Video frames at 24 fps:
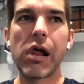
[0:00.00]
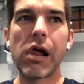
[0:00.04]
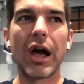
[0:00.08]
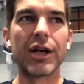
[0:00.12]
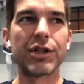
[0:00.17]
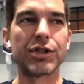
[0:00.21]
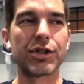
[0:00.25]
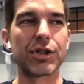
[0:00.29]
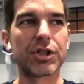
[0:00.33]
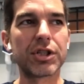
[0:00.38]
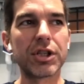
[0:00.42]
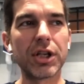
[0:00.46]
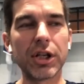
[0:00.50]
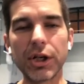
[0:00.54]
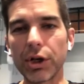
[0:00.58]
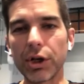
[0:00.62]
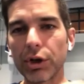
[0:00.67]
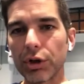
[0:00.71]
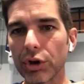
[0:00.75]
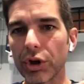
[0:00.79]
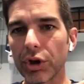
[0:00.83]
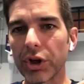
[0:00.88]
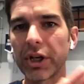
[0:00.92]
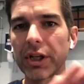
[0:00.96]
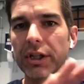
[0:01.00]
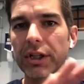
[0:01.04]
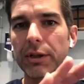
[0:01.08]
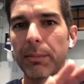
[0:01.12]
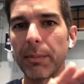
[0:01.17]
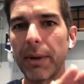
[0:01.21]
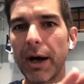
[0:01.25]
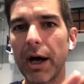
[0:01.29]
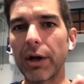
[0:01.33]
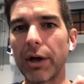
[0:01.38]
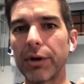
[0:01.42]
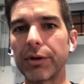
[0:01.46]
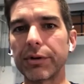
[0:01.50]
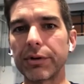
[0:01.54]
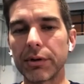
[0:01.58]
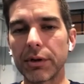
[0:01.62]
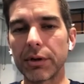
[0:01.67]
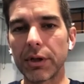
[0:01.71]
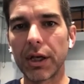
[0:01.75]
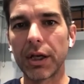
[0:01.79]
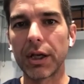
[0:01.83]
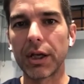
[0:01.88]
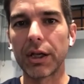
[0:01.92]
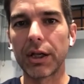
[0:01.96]
as you're sitting here looking at the mountain
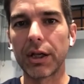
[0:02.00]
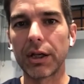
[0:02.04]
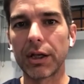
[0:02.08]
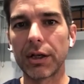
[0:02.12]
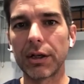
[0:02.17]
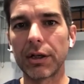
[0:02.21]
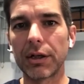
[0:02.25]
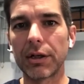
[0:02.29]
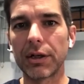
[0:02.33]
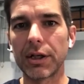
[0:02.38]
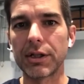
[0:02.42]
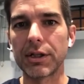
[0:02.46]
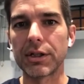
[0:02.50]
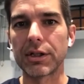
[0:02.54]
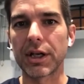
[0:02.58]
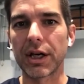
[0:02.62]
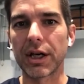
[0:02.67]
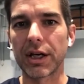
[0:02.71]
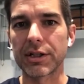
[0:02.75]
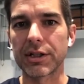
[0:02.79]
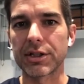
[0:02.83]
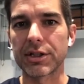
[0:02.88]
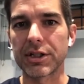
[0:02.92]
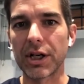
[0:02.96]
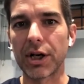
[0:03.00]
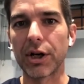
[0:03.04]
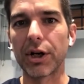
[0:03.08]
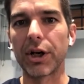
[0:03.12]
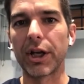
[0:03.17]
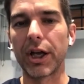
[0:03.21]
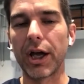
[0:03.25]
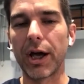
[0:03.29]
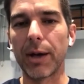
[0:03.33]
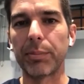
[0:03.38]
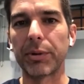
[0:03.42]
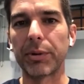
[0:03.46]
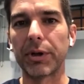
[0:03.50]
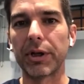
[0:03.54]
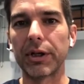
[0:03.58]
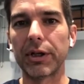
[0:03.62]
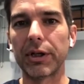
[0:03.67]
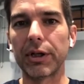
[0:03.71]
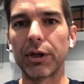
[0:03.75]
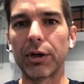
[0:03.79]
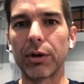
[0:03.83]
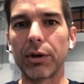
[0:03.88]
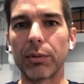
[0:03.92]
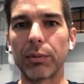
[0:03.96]
and kind of staring up at,
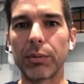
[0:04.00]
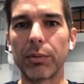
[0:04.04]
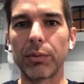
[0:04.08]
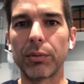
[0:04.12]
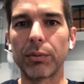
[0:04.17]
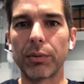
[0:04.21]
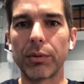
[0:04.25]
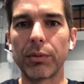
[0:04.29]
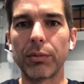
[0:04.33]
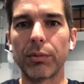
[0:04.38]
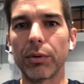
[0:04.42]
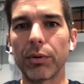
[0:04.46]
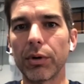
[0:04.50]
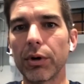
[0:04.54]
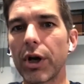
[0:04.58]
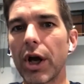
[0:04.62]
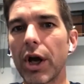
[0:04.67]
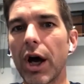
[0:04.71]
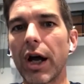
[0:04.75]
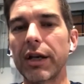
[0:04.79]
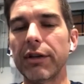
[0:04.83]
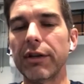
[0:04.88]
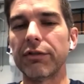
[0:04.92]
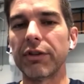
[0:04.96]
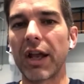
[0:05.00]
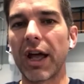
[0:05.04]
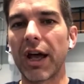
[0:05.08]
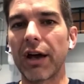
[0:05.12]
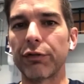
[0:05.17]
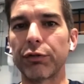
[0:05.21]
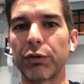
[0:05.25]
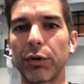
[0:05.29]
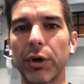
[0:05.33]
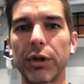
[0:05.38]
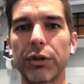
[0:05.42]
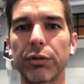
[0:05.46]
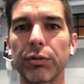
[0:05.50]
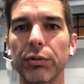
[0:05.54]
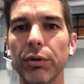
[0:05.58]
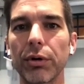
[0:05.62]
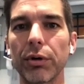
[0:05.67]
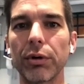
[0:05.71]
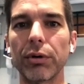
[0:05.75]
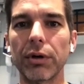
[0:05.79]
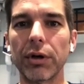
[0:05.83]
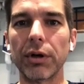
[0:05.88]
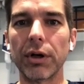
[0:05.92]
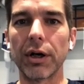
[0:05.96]
you know, we're not even halfway
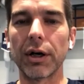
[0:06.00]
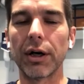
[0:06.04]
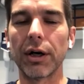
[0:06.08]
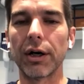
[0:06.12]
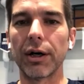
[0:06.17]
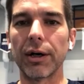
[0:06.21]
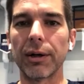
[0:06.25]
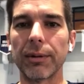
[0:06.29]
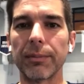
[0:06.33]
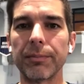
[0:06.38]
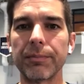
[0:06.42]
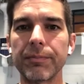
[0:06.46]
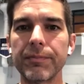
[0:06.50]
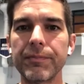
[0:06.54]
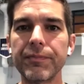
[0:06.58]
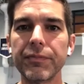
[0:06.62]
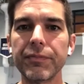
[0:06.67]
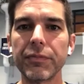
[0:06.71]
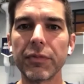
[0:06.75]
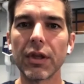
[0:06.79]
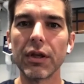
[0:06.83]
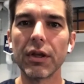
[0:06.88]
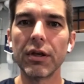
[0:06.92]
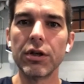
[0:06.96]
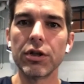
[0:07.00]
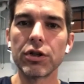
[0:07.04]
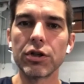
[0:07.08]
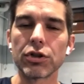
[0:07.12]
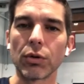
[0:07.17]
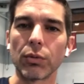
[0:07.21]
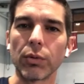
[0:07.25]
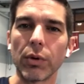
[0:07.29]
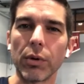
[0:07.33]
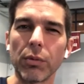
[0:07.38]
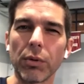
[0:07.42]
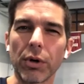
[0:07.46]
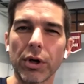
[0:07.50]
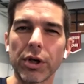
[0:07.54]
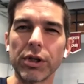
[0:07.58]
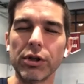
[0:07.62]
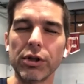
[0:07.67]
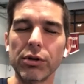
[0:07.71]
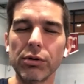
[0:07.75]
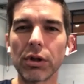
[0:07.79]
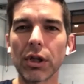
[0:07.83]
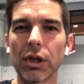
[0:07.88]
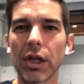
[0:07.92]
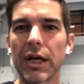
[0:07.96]
through. So we want to
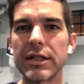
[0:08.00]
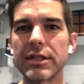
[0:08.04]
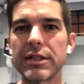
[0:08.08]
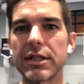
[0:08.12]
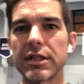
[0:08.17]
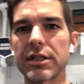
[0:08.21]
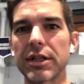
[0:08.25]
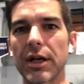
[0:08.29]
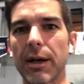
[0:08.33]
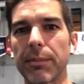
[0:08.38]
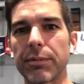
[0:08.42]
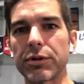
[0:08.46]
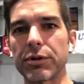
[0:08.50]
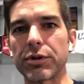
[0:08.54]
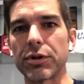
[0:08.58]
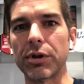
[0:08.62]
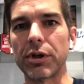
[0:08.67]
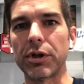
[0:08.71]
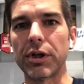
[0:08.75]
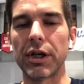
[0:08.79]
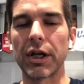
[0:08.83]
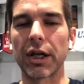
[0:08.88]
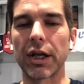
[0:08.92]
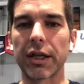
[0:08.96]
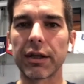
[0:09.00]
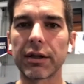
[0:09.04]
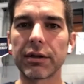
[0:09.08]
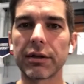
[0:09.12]
utilize this opportunity